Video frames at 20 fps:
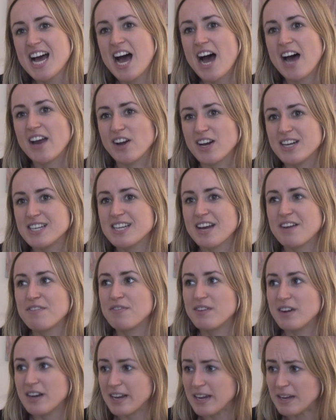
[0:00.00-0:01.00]
and I
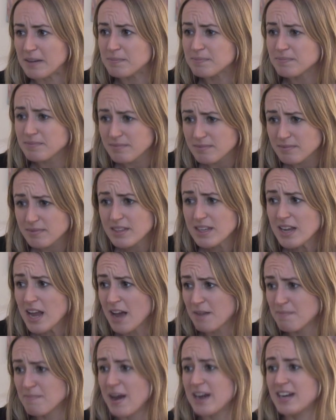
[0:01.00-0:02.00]
definitely
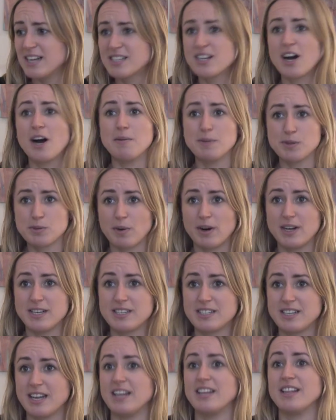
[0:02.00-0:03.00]
had many times where I'd
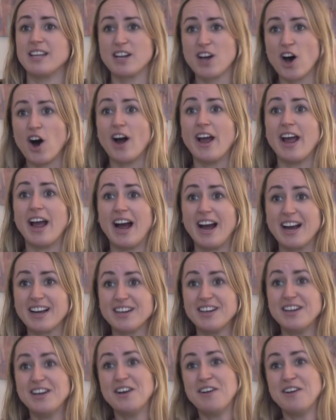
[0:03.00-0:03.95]
sit in the kayak